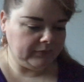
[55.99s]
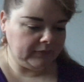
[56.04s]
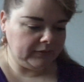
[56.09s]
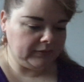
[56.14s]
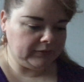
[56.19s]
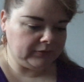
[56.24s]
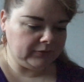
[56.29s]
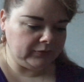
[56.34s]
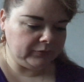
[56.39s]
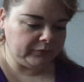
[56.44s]

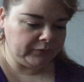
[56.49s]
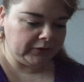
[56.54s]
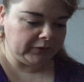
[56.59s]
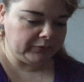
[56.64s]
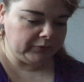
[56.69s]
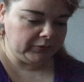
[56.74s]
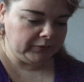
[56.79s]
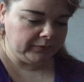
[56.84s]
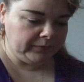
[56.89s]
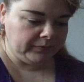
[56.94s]
it's an old
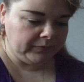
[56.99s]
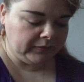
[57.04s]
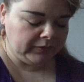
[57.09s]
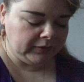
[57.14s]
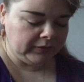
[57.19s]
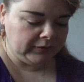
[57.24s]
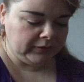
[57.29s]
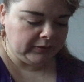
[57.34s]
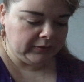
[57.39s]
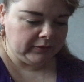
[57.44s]
favourite,
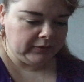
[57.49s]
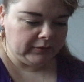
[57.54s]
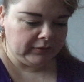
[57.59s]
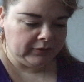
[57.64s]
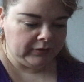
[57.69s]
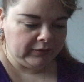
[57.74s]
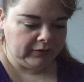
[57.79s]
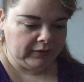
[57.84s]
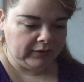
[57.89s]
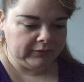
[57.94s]

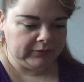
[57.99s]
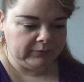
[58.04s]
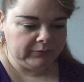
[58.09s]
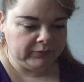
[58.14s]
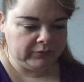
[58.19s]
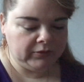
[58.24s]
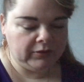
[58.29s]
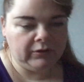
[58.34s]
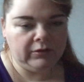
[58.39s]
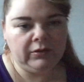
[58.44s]
and then
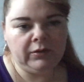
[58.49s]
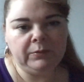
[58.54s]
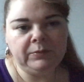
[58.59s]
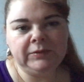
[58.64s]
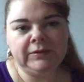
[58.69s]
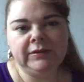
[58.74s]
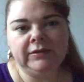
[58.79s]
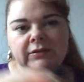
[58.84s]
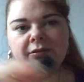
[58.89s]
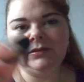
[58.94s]
we've got
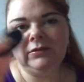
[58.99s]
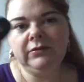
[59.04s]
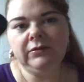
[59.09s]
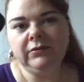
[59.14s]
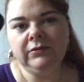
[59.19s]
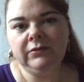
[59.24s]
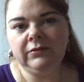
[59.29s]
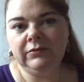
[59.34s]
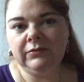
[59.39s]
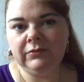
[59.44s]
obsidian
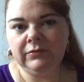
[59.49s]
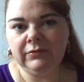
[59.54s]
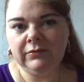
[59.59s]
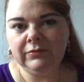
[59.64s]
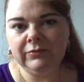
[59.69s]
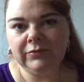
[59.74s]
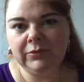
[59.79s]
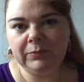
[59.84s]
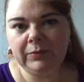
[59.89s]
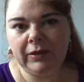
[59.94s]

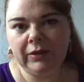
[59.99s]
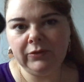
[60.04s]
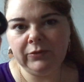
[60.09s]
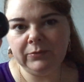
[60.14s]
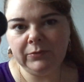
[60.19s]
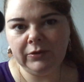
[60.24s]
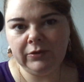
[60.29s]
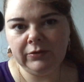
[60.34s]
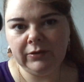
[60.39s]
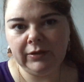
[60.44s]
for pile
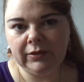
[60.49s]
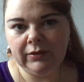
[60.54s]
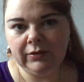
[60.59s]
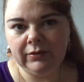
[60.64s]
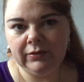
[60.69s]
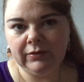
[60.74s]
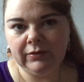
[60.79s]
number 3.